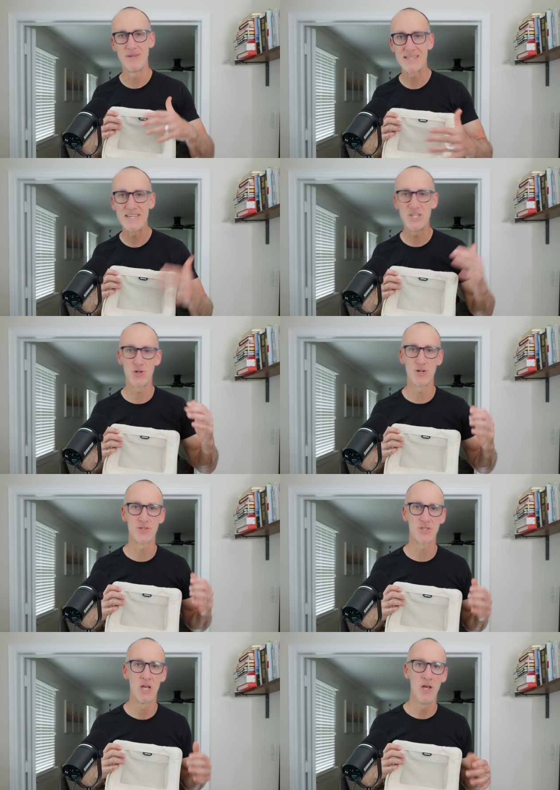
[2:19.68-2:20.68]

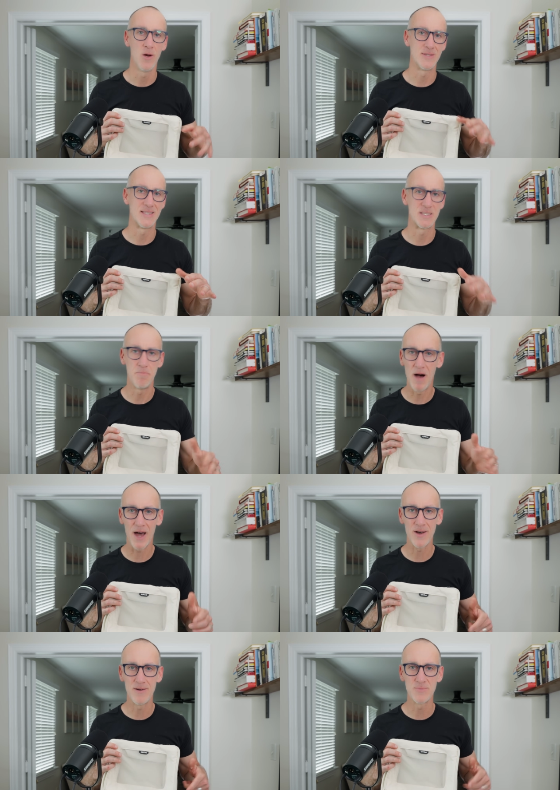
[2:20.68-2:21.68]
T-shirts, was this
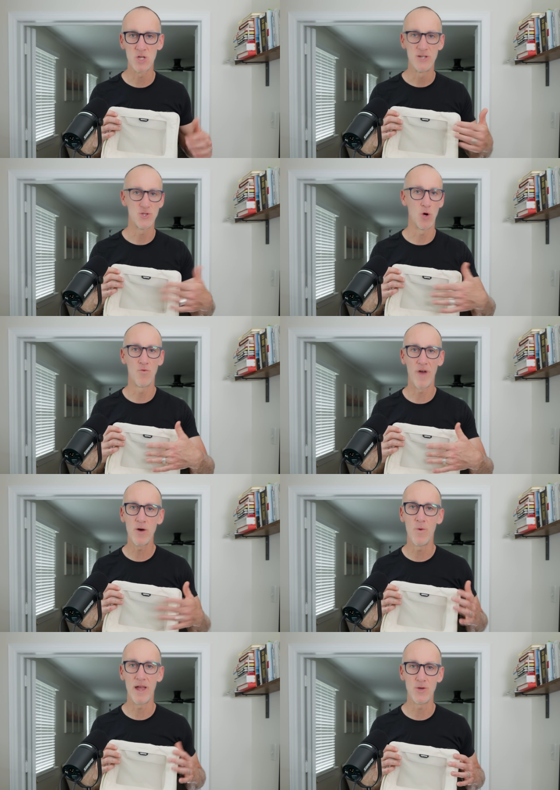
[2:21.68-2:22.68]
bottoms? So right
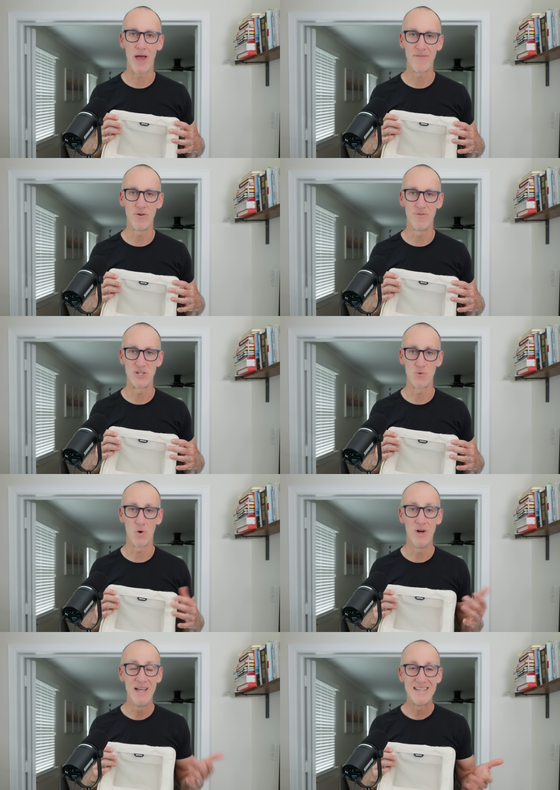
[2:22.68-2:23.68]
away you have your
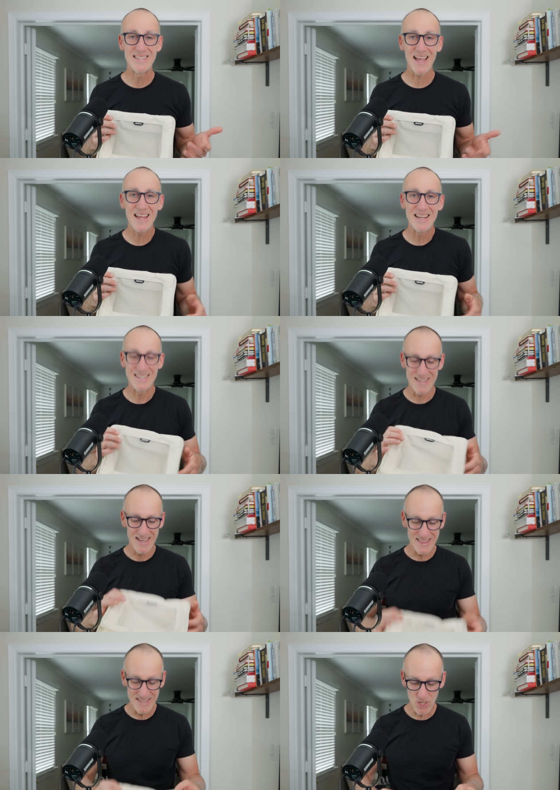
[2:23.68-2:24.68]
visual. Second is
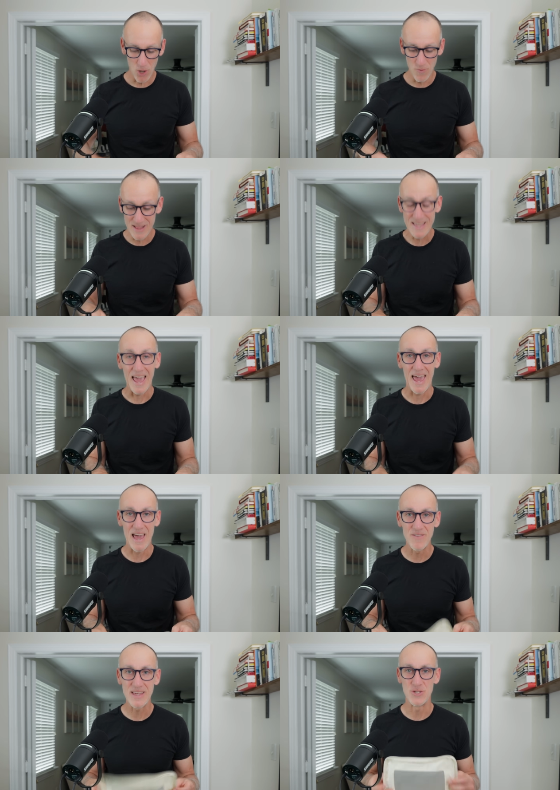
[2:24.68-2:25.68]
these are really
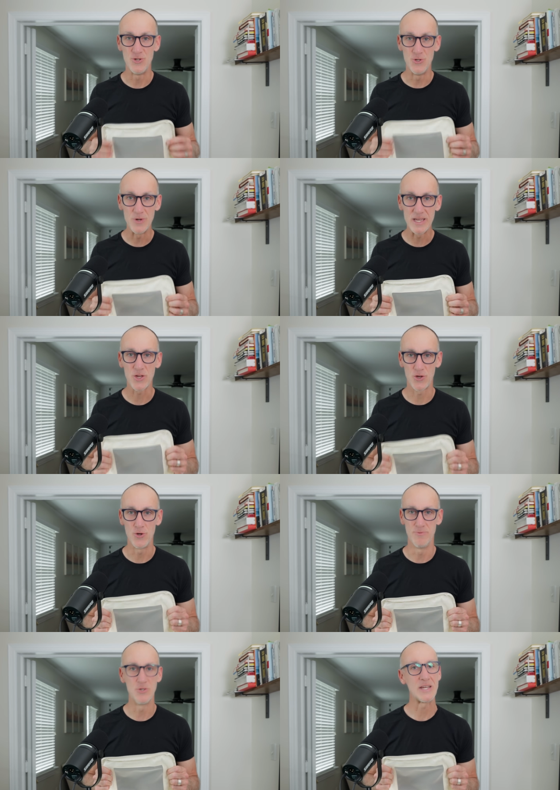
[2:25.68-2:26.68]
heavy duty
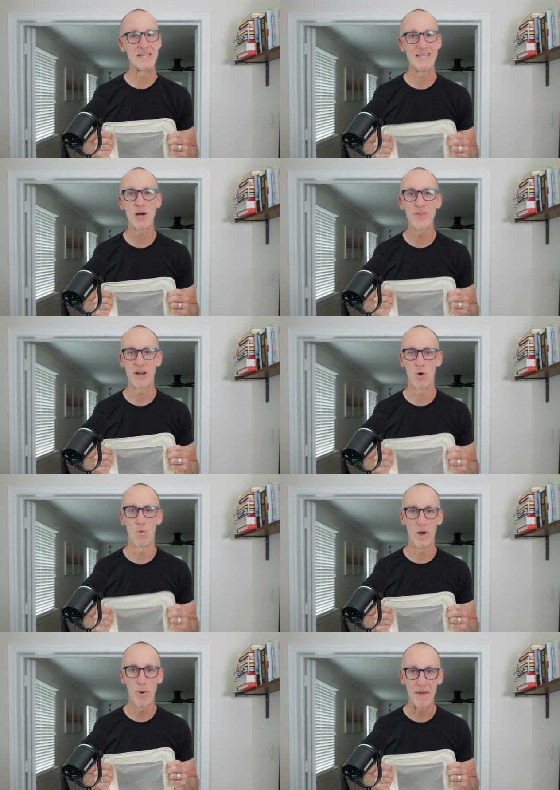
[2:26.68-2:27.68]
cubes. You can tell they are
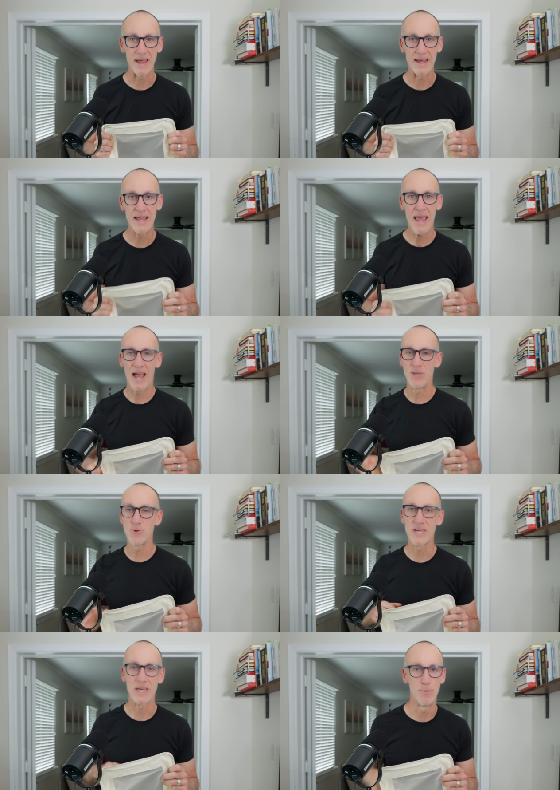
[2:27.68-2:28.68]
well made and you
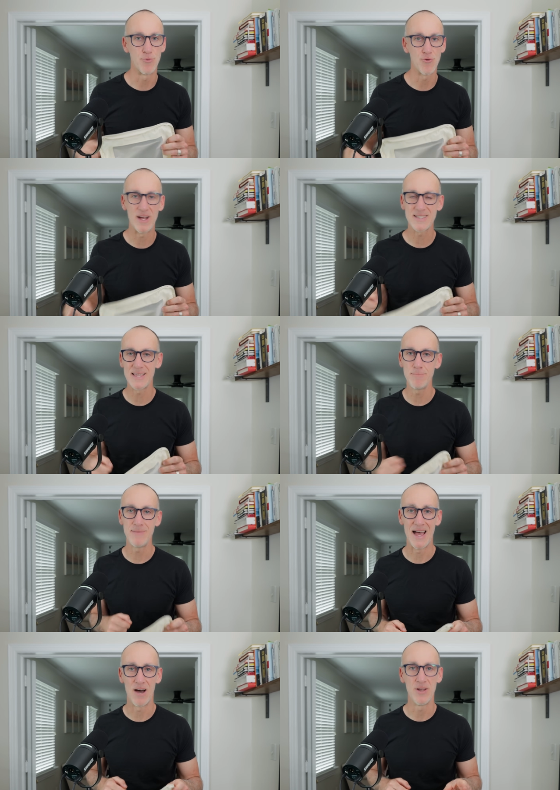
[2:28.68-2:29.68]
can compress them
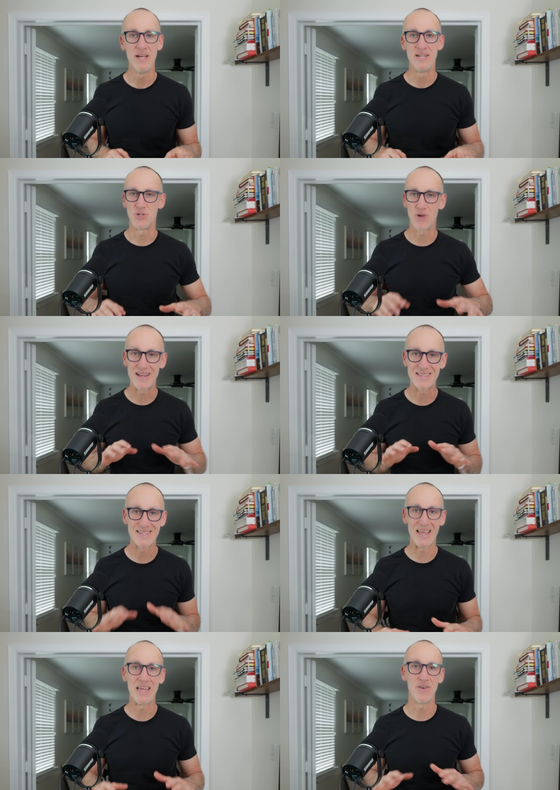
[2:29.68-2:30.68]
down to try to
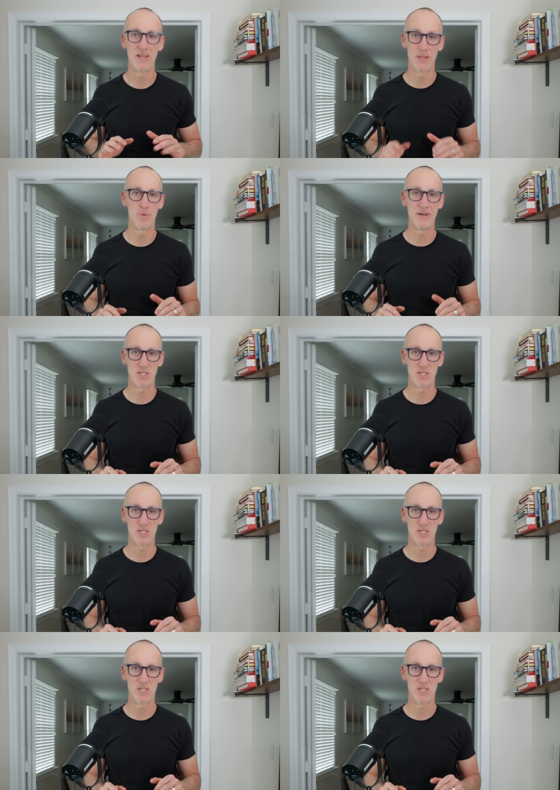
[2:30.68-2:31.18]
save a little bit of